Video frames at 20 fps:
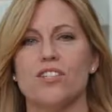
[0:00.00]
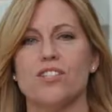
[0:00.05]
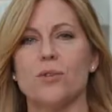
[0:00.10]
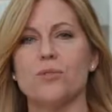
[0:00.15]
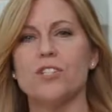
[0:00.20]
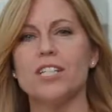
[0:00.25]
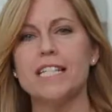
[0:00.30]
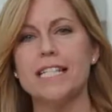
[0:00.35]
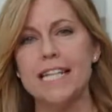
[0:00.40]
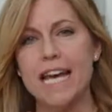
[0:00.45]
So
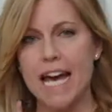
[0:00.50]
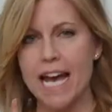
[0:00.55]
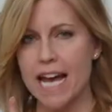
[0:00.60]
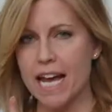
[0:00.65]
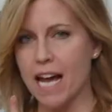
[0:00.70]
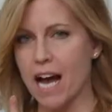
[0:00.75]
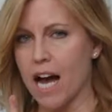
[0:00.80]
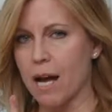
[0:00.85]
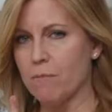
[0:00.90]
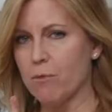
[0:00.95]

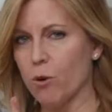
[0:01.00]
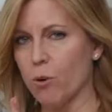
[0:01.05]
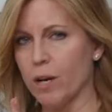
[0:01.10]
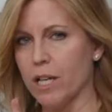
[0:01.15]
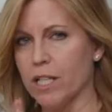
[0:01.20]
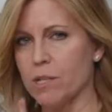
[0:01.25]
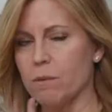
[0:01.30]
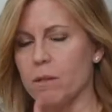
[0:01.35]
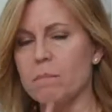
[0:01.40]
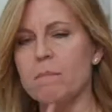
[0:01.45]
today I'm
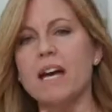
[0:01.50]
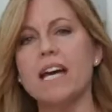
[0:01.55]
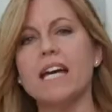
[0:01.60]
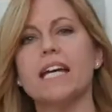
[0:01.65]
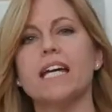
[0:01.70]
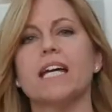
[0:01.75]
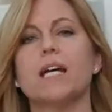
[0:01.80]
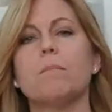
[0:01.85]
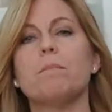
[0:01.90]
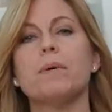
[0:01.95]
going to be
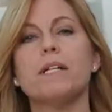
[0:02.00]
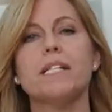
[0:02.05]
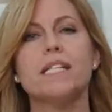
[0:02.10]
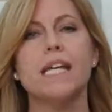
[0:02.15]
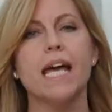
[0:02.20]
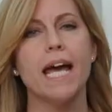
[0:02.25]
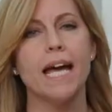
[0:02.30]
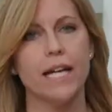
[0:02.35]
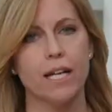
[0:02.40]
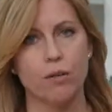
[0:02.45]
making
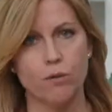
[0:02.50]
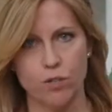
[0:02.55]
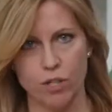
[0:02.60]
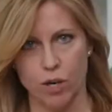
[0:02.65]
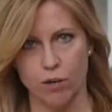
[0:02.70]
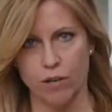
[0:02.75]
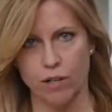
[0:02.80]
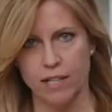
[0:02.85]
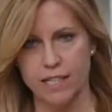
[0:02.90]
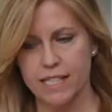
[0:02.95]
potato
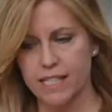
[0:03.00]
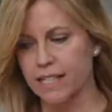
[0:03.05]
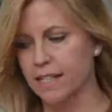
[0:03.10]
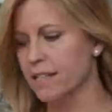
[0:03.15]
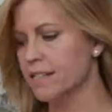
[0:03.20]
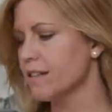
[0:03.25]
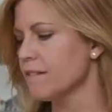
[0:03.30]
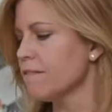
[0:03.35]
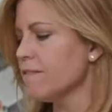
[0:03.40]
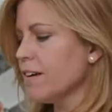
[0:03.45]
donuts. It
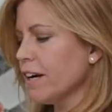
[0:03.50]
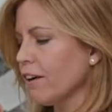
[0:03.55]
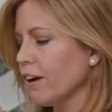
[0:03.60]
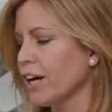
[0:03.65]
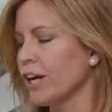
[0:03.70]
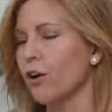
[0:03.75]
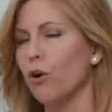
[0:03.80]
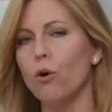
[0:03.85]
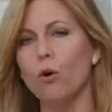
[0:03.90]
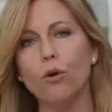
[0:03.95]
is a
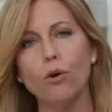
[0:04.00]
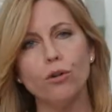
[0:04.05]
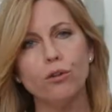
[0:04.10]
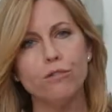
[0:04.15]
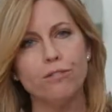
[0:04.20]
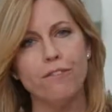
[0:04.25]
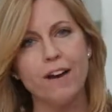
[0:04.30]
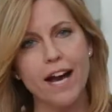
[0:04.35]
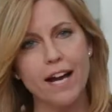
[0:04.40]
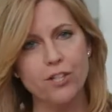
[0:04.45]
very
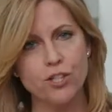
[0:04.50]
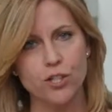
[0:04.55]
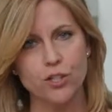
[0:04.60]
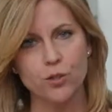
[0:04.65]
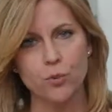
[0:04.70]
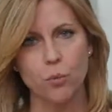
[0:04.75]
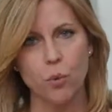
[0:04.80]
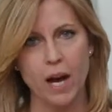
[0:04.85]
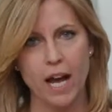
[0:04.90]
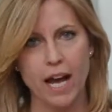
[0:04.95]

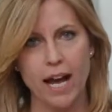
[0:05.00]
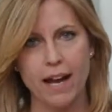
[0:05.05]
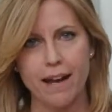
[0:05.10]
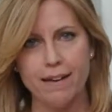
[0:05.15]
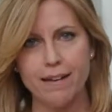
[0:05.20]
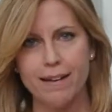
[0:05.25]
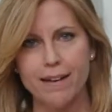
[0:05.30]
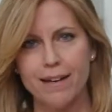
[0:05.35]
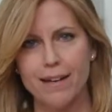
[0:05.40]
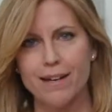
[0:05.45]
old-fashioned
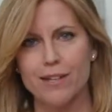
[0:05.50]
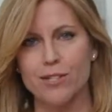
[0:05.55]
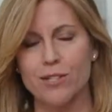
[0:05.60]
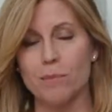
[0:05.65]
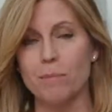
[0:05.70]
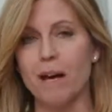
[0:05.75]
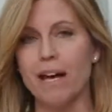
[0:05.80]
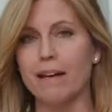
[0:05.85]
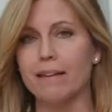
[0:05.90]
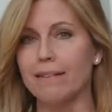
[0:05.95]
way
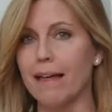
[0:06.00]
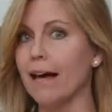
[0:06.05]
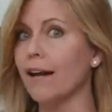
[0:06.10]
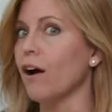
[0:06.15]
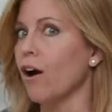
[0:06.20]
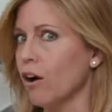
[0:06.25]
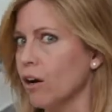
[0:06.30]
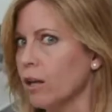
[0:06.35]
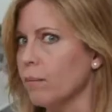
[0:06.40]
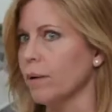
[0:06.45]
to make
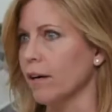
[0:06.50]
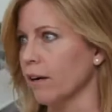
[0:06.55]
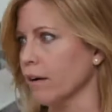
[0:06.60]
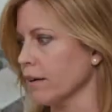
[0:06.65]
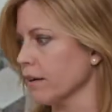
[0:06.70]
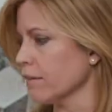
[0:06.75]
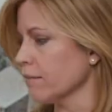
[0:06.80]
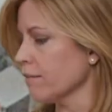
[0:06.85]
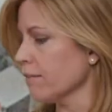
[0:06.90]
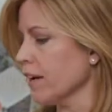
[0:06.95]
that
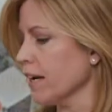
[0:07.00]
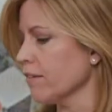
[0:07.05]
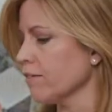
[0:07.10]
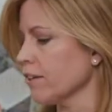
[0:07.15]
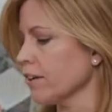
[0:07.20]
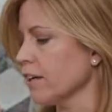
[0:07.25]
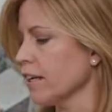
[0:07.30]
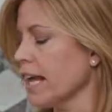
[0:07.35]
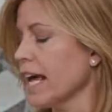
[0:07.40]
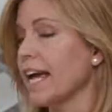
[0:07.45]
all-American
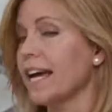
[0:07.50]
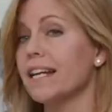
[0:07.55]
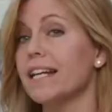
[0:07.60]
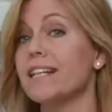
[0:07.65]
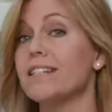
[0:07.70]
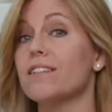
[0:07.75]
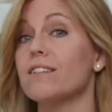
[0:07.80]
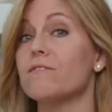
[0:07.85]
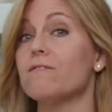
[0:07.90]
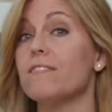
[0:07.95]
favorite, and
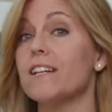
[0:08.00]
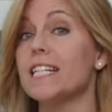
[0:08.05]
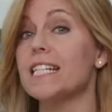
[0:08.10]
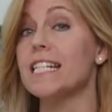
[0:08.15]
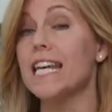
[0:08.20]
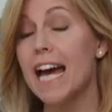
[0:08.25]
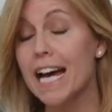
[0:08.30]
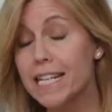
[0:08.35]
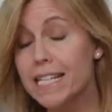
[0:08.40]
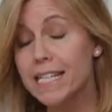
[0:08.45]
it's a
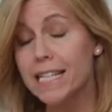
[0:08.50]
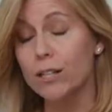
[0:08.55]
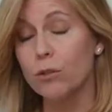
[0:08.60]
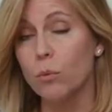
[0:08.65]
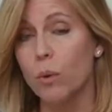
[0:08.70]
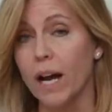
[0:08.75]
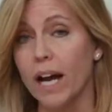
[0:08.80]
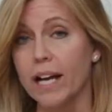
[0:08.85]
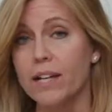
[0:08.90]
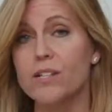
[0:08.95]
fantastic
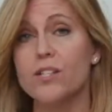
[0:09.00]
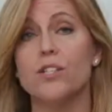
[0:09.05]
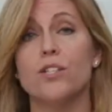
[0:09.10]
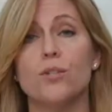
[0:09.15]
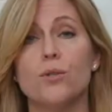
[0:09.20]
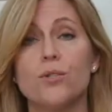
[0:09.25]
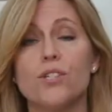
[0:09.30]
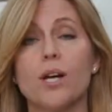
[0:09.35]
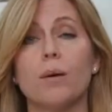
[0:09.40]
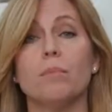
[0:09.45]
way to use